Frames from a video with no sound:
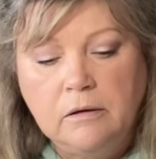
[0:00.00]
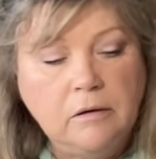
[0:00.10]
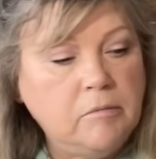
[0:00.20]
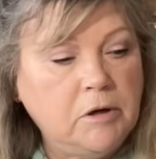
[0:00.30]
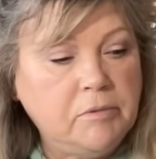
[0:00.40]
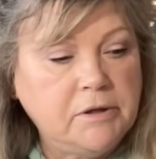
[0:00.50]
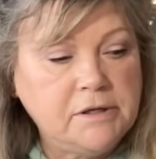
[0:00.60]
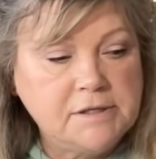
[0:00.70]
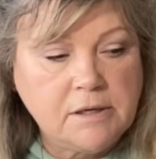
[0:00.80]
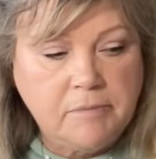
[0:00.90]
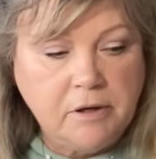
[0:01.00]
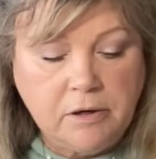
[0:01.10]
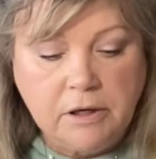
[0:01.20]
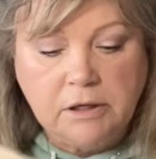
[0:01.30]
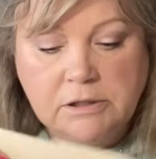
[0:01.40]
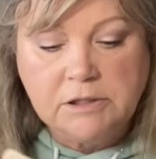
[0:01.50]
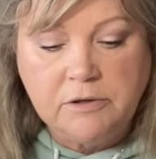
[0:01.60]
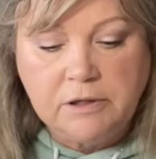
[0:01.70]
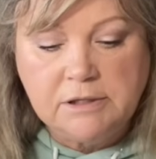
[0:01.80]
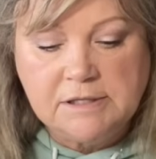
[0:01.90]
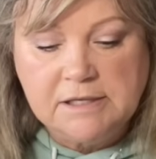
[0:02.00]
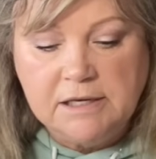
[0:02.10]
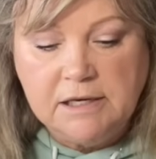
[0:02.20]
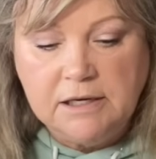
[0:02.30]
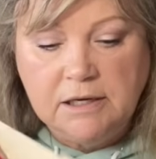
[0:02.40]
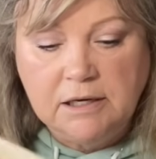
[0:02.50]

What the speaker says: I'm going to put this up here again so you can see